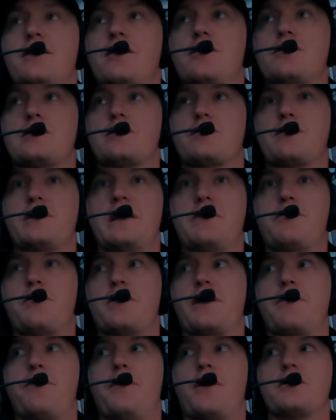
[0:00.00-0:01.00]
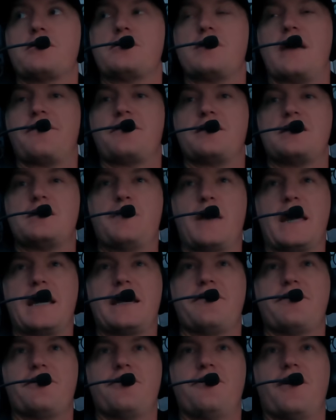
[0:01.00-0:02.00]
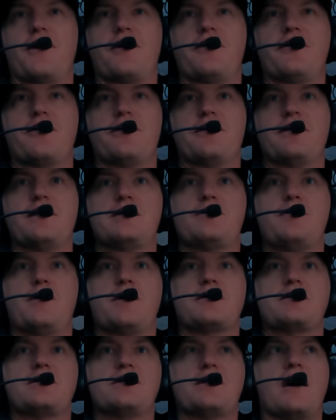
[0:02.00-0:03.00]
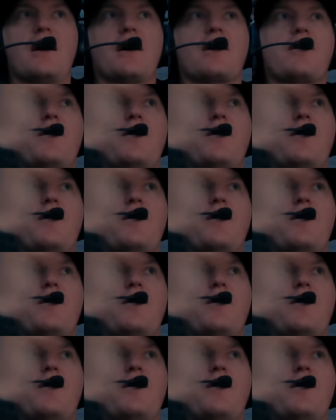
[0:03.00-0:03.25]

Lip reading: those 3D printed parts would have to span even farther, and this part's not